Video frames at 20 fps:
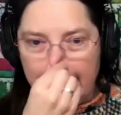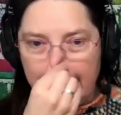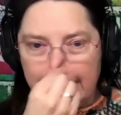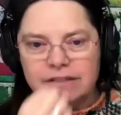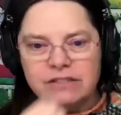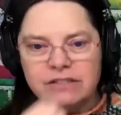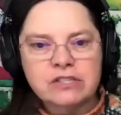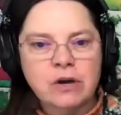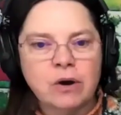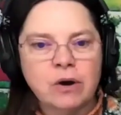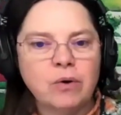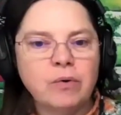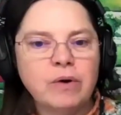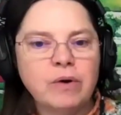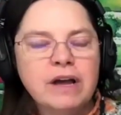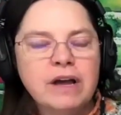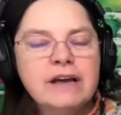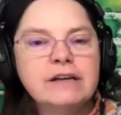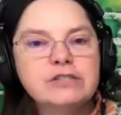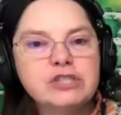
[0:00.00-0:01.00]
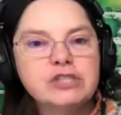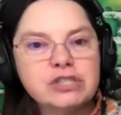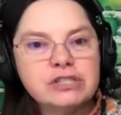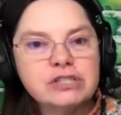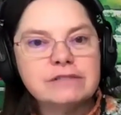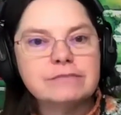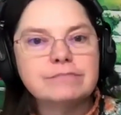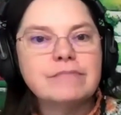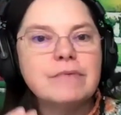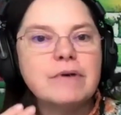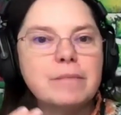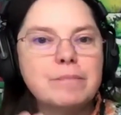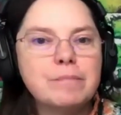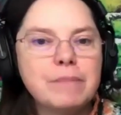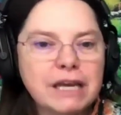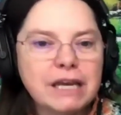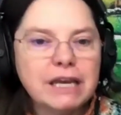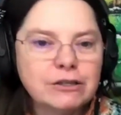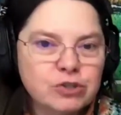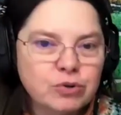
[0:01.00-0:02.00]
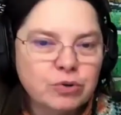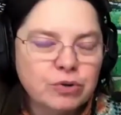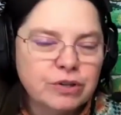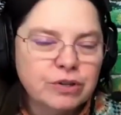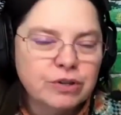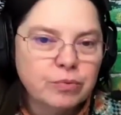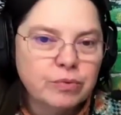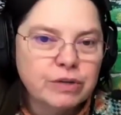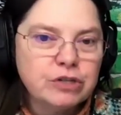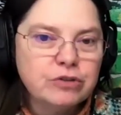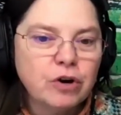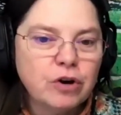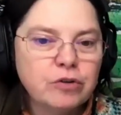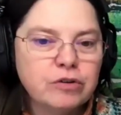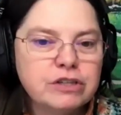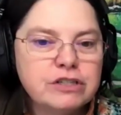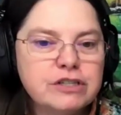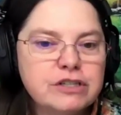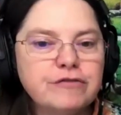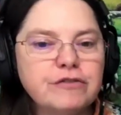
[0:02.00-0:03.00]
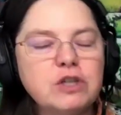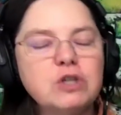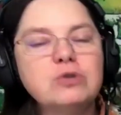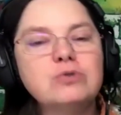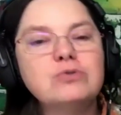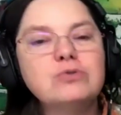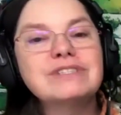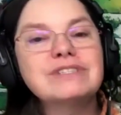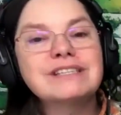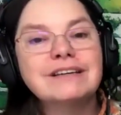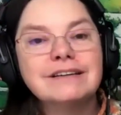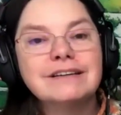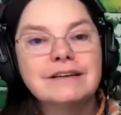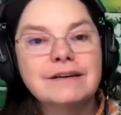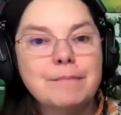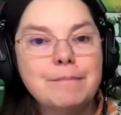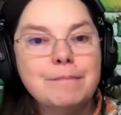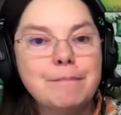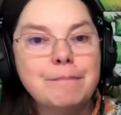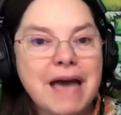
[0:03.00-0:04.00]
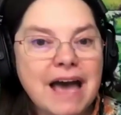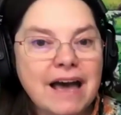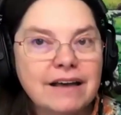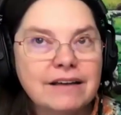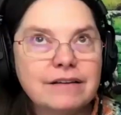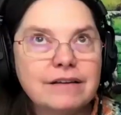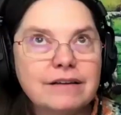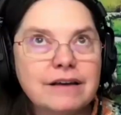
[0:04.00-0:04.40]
And so just make sure that when you go to diffuse, ma